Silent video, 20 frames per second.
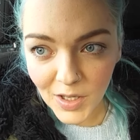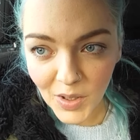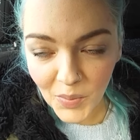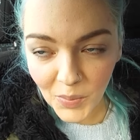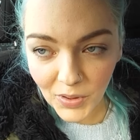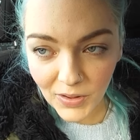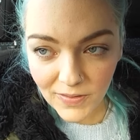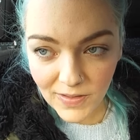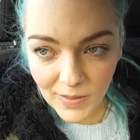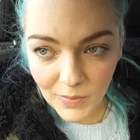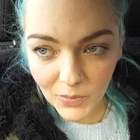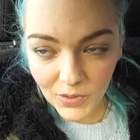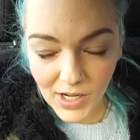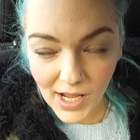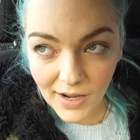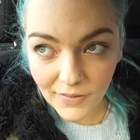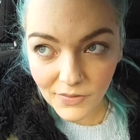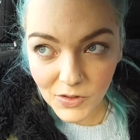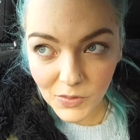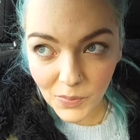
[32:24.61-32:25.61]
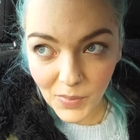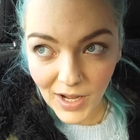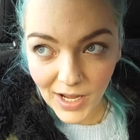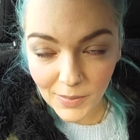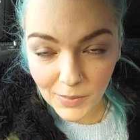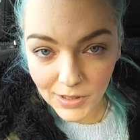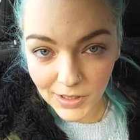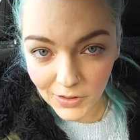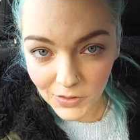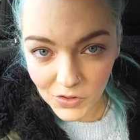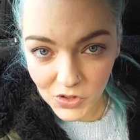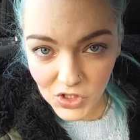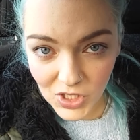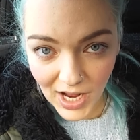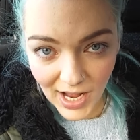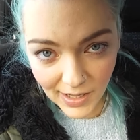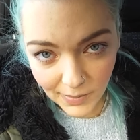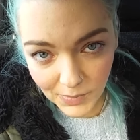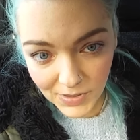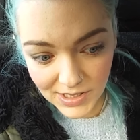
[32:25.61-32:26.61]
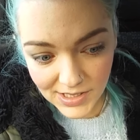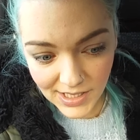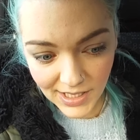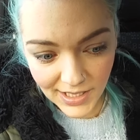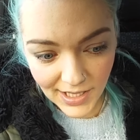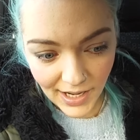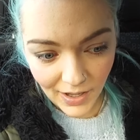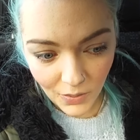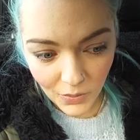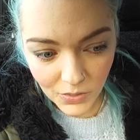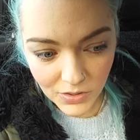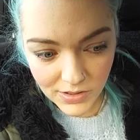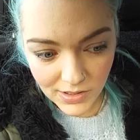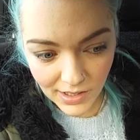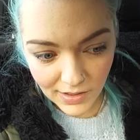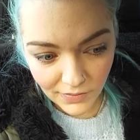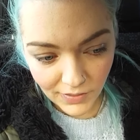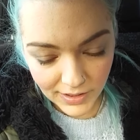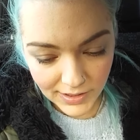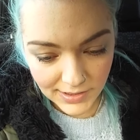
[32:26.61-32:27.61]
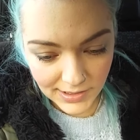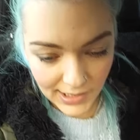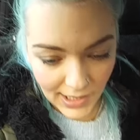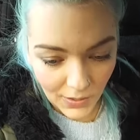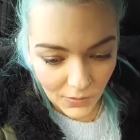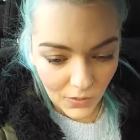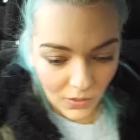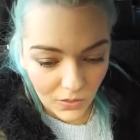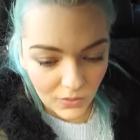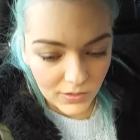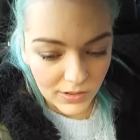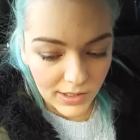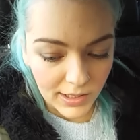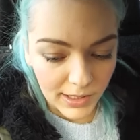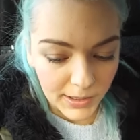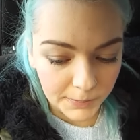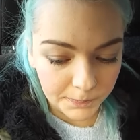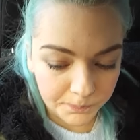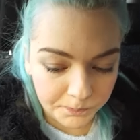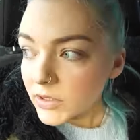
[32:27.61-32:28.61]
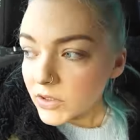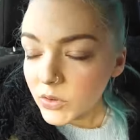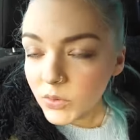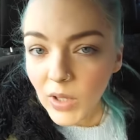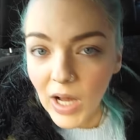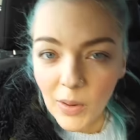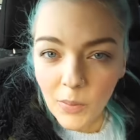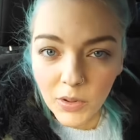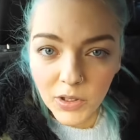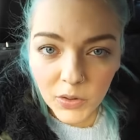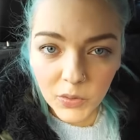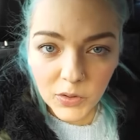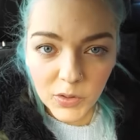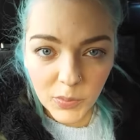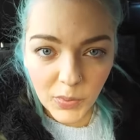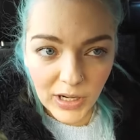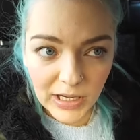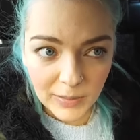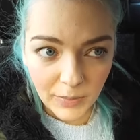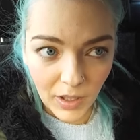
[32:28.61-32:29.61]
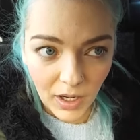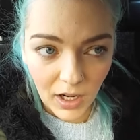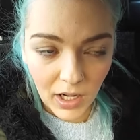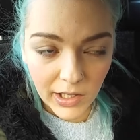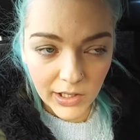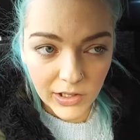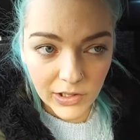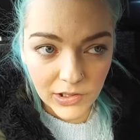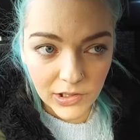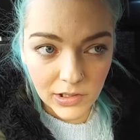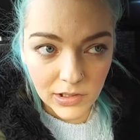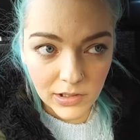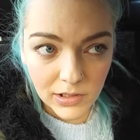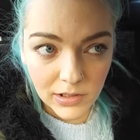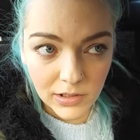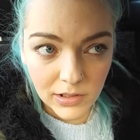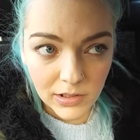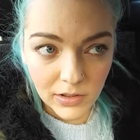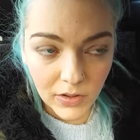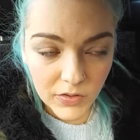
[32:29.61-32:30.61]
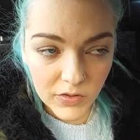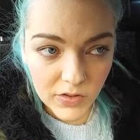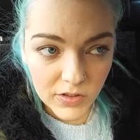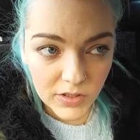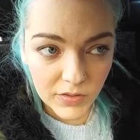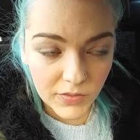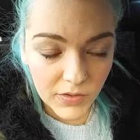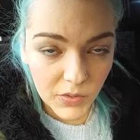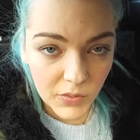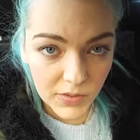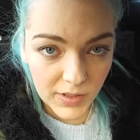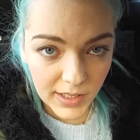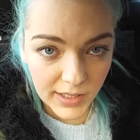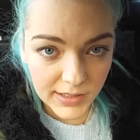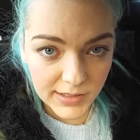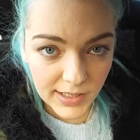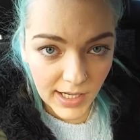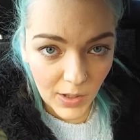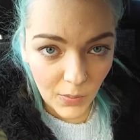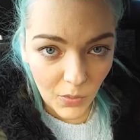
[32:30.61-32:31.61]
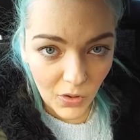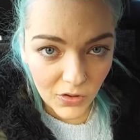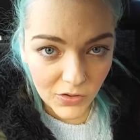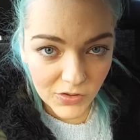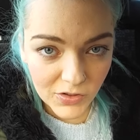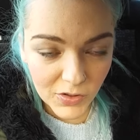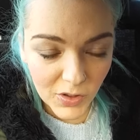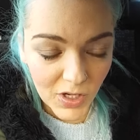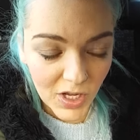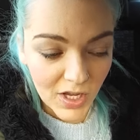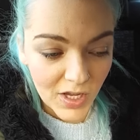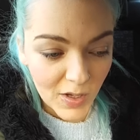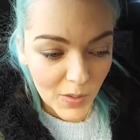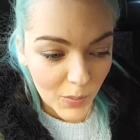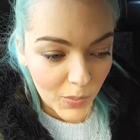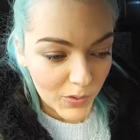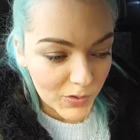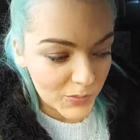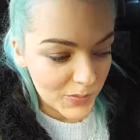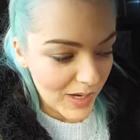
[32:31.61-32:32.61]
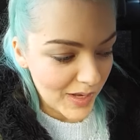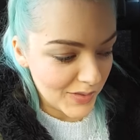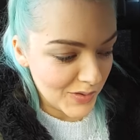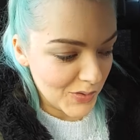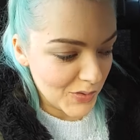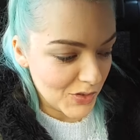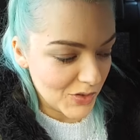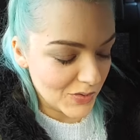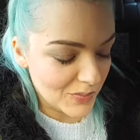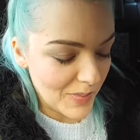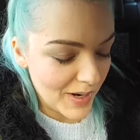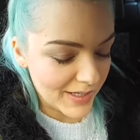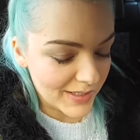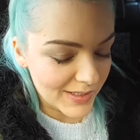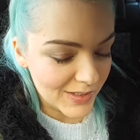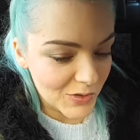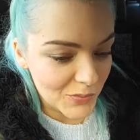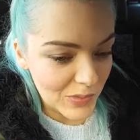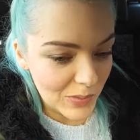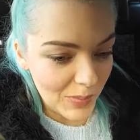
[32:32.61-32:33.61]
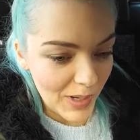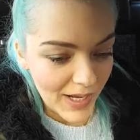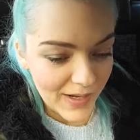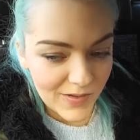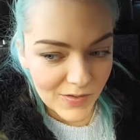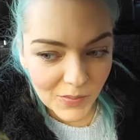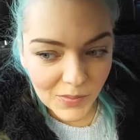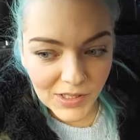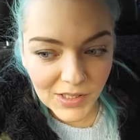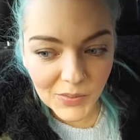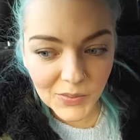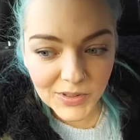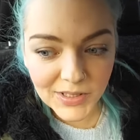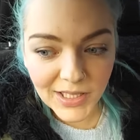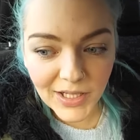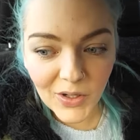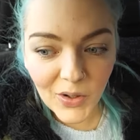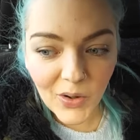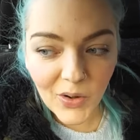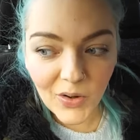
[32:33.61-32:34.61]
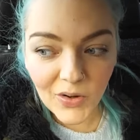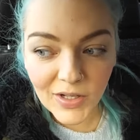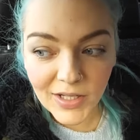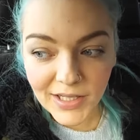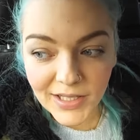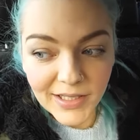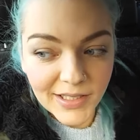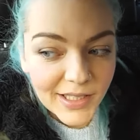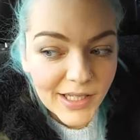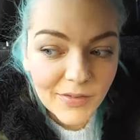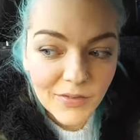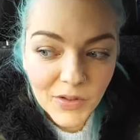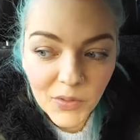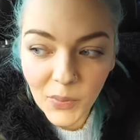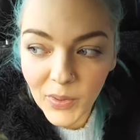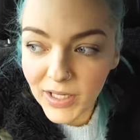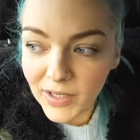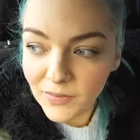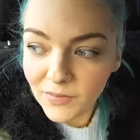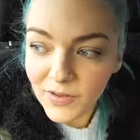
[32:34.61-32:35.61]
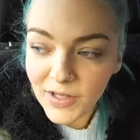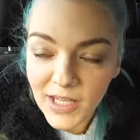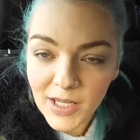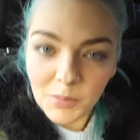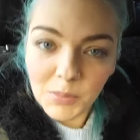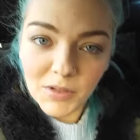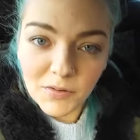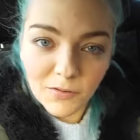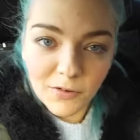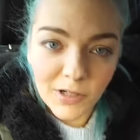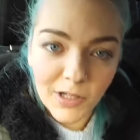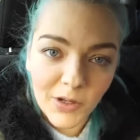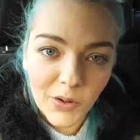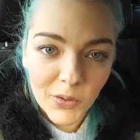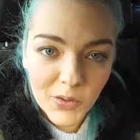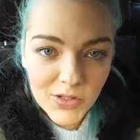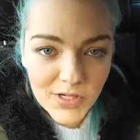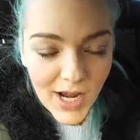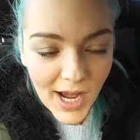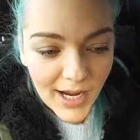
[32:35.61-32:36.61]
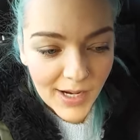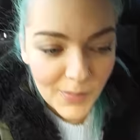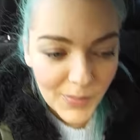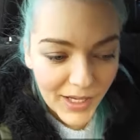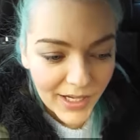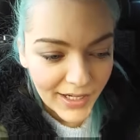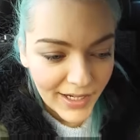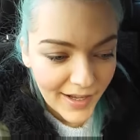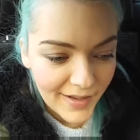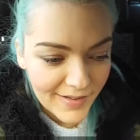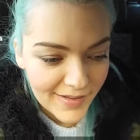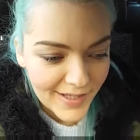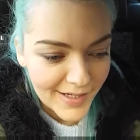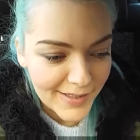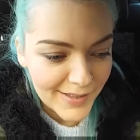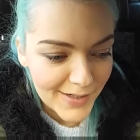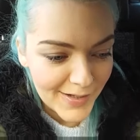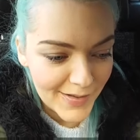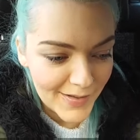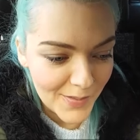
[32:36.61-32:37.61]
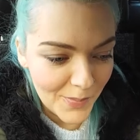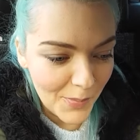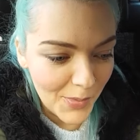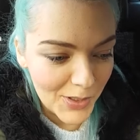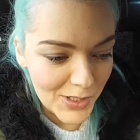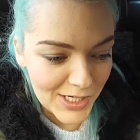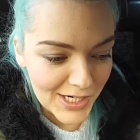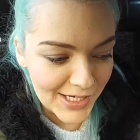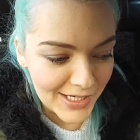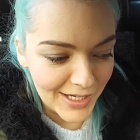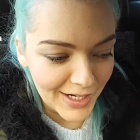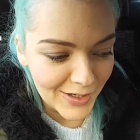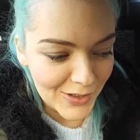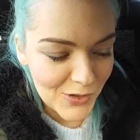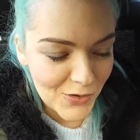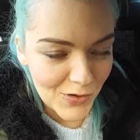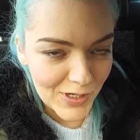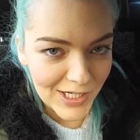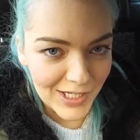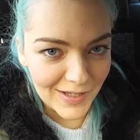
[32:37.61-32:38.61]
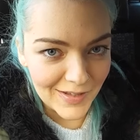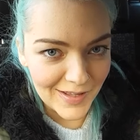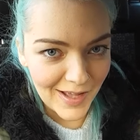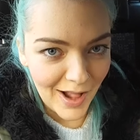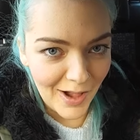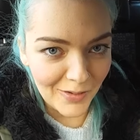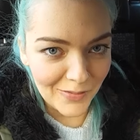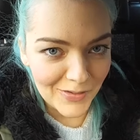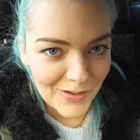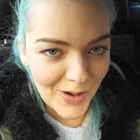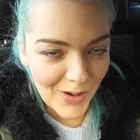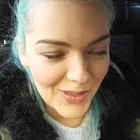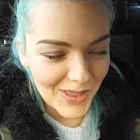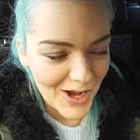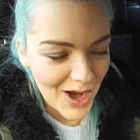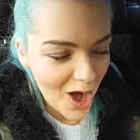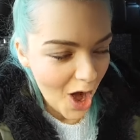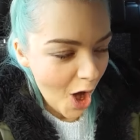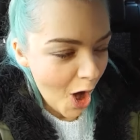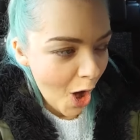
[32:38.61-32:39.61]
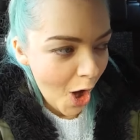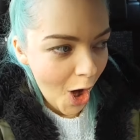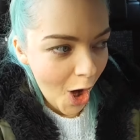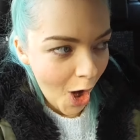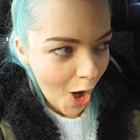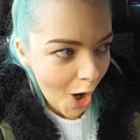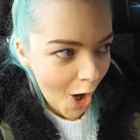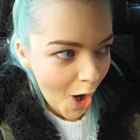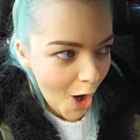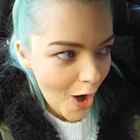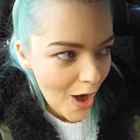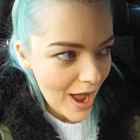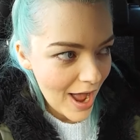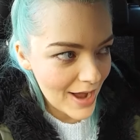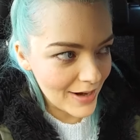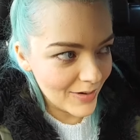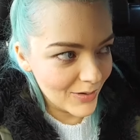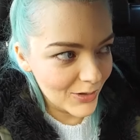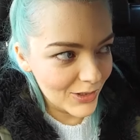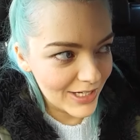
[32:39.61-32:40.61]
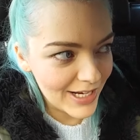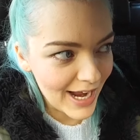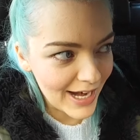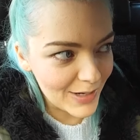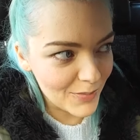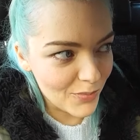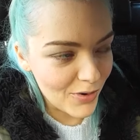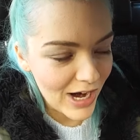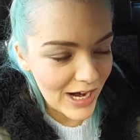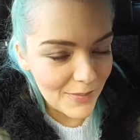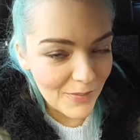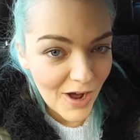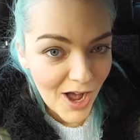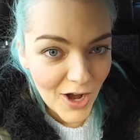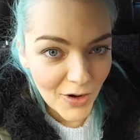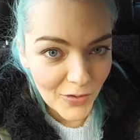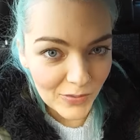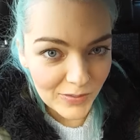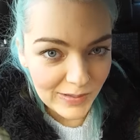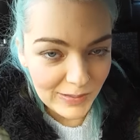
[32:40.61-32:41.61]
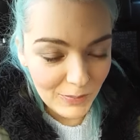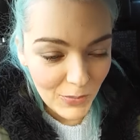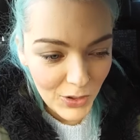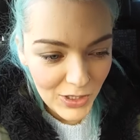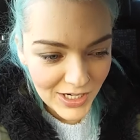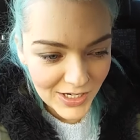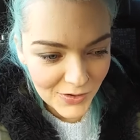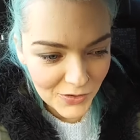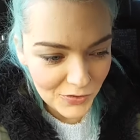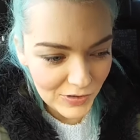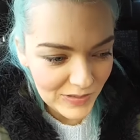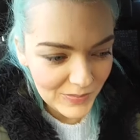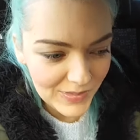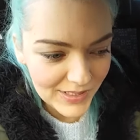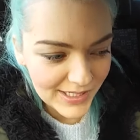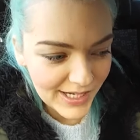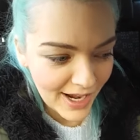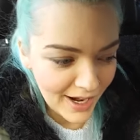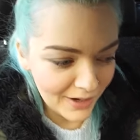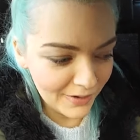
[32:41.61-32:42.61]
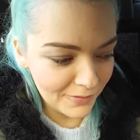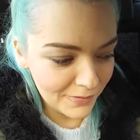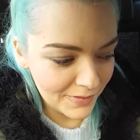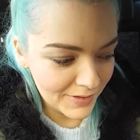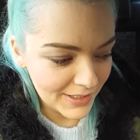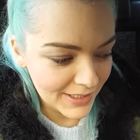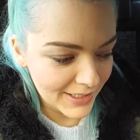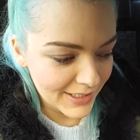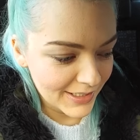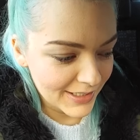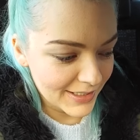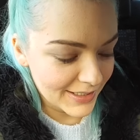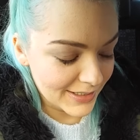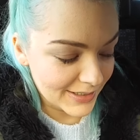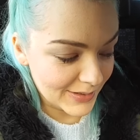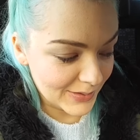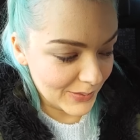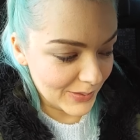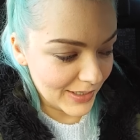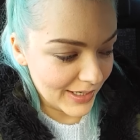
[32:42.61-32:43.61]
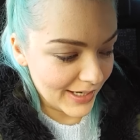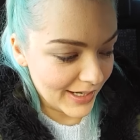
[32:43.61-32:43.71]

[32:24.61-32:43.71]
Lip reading: Plus, I'm going to have to buy me lunch and me tea out if I stay out all day. So I want to go to Primark because there's a few things that I want. Plus, Matthew just messaged me, bless him, and he was like, oh, if you're waiting for Amy for a long time, like, I'll send you some money and you can treat yourself. So I was like, oh, I'm going to get into Primark with my money and treat myself. So,